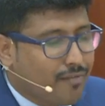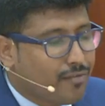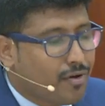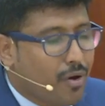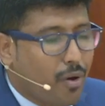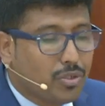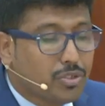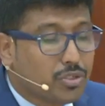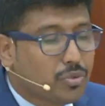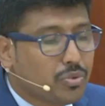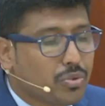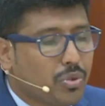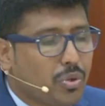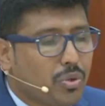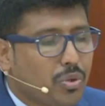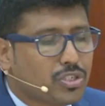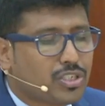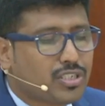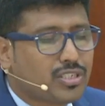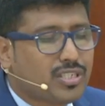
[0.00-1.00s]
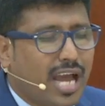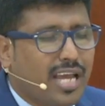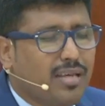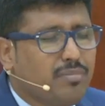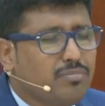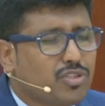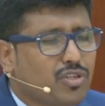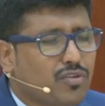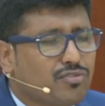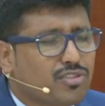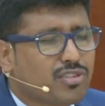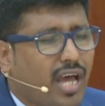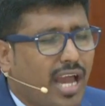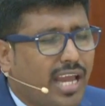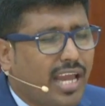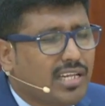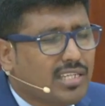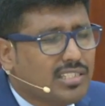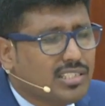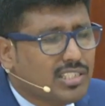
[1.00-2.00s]
gone through those times of
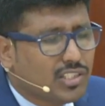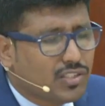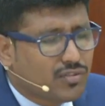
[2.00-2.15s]
silence